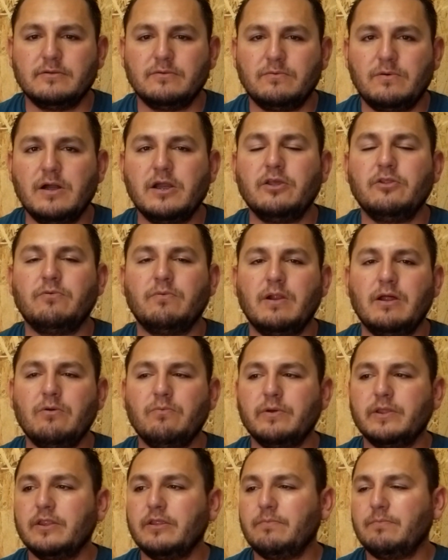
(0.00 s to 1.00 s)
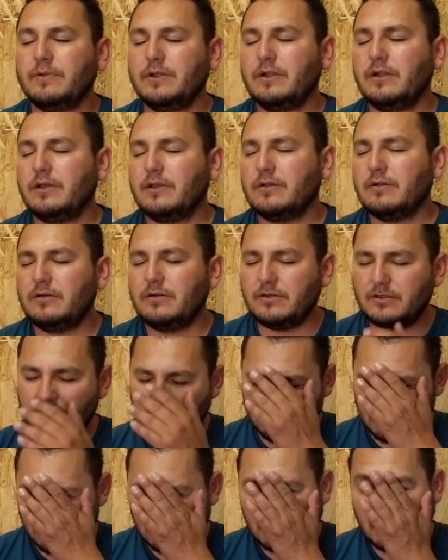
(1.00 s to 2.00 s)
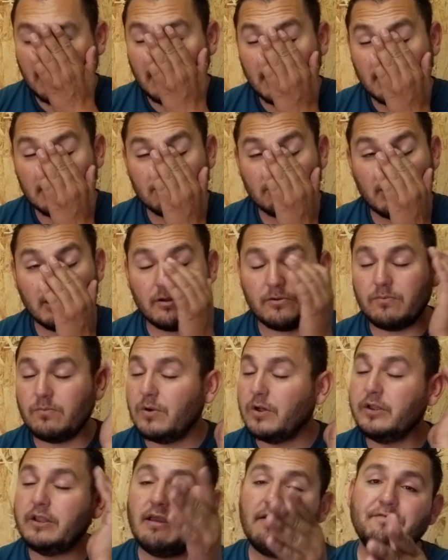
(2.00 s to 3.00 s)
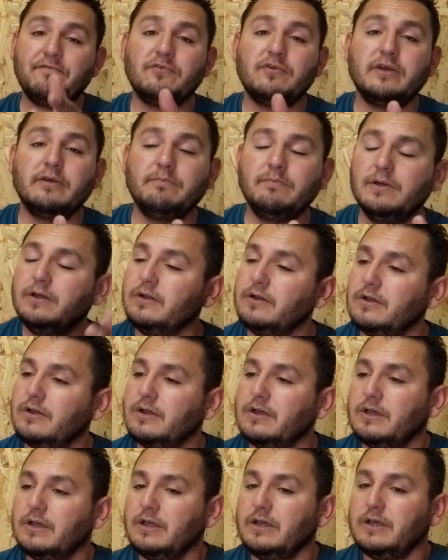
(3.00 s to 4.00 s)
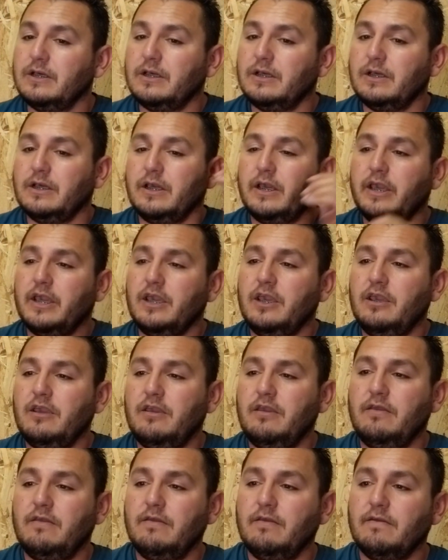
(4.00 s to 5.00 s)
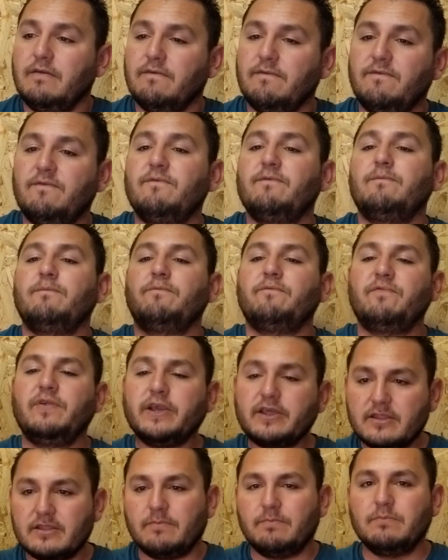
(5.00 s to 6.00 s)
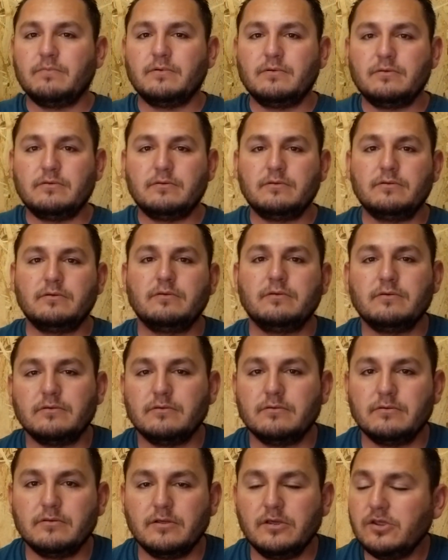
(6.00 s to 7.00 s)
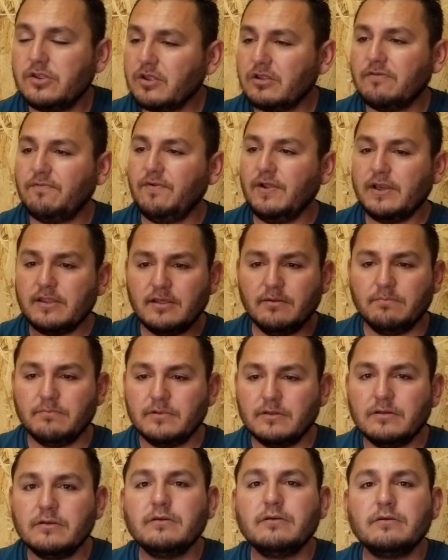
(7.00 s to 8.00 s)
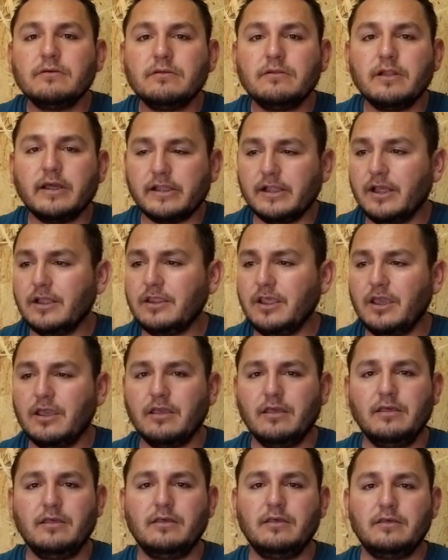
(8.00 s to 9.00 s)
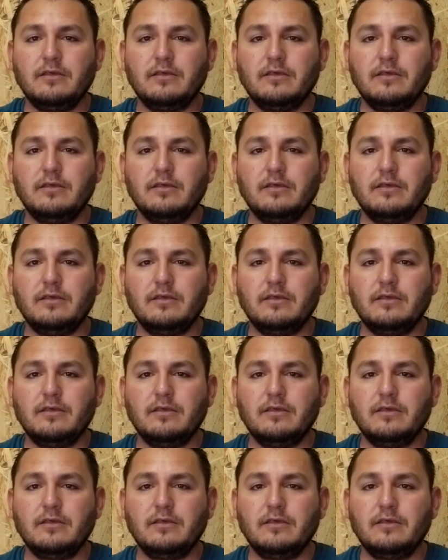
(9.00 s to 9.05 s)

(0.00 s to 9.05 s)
walking around with them. And like, oh my god! So I run after him, and he flicks them. He just flicks them like nothing,